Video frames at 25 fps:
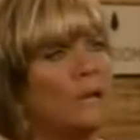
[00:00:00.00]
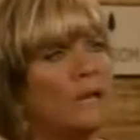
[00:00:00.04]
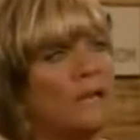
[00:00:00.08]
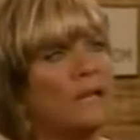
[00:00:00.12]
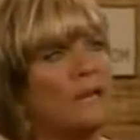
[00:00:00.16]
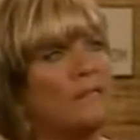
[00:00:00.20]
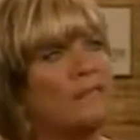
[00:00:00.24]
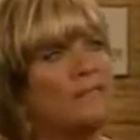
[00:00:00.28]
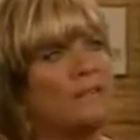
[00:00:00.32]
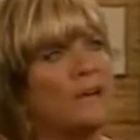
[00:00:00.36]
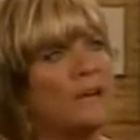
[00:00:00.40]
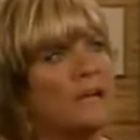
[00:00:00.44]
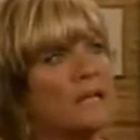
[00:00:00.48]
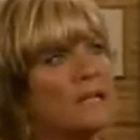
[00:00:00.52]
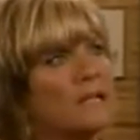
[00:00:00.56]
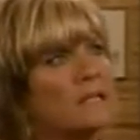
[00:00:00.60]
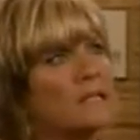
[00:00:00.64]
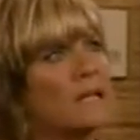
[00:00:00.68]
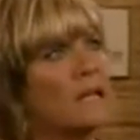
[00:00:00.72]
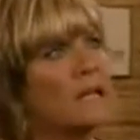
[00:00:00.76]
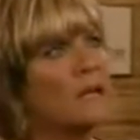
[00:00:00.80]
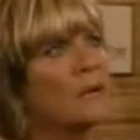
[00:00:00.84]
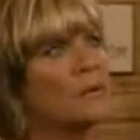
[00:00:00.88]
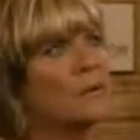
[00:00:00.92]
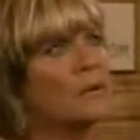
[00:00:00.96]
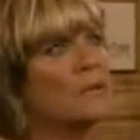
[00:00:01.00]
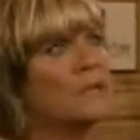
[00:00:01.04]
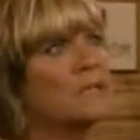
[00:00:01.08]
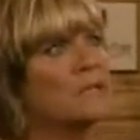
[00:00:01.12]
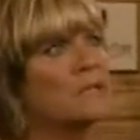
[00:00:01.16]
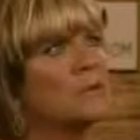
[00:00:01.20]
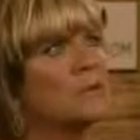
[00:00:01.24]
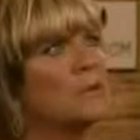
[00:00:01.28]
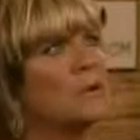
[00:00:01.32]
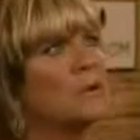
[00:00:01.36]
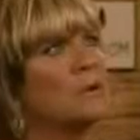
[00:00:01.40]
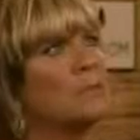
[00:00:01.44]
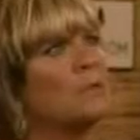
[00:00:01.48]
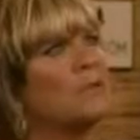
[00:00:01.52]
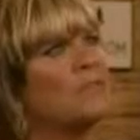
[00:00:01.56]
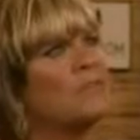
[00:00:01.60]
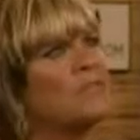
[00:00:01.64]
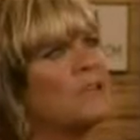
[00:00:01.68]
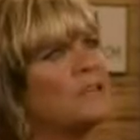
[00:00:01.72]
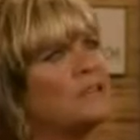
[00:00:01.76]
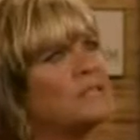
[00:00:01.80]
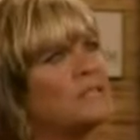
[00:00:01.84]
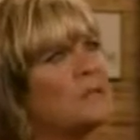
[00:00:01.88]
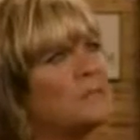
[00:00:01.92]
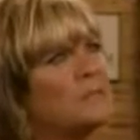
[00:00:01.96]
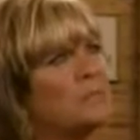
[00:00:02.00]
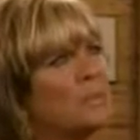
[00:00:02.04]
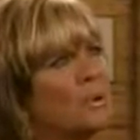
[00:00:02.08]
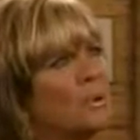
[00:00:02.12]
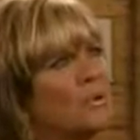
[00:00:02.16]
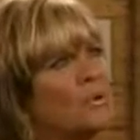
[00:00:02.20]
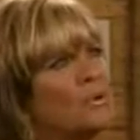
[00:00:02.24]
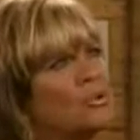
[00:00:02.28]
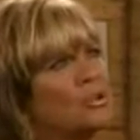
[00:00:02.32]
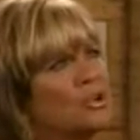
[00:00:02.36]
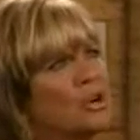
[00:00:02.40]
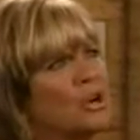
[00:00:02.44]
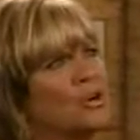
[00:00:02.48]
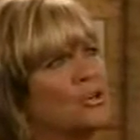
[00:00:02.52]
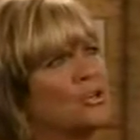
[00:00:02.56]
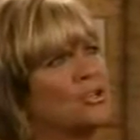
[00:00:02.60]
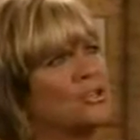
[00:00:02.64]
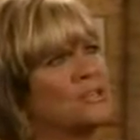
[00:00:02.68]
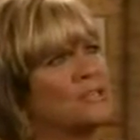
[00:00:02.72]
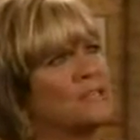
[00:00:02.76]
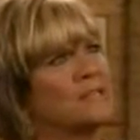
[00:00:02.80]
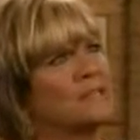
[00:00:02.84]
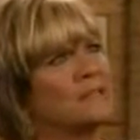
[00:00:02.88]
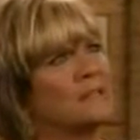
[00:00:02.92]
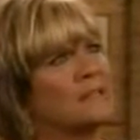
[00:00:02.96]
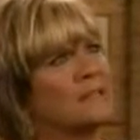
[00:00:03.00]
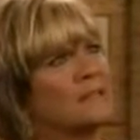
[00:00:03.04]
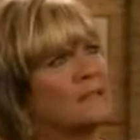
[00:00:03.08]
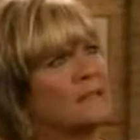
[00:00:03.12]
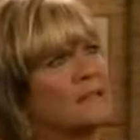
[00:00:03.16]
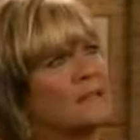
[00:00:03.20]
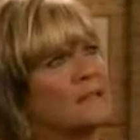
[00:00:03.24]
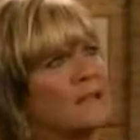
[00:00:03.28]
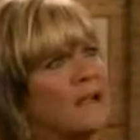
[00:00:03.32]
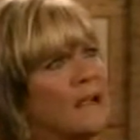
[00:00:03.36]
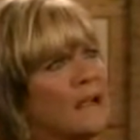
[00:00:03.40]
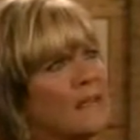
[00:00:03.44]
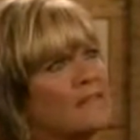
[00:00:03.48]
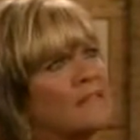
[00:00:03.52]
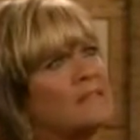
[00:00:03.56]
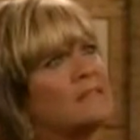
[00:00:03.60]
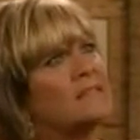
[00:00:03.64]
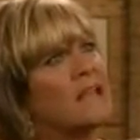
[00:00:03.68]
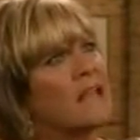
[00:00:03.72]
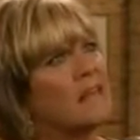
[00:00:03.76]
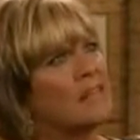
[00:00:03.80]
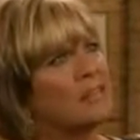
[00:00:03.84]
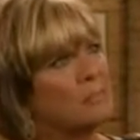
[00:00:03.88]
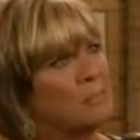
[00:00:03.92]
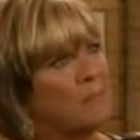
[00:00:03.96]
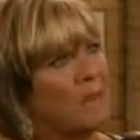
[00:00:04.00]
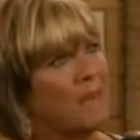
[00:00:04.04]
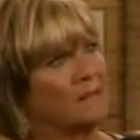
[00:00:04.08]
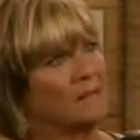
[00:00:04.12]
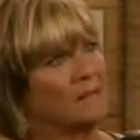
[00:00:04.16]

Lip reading: When he finds out, he's going to be facing murder charges and the death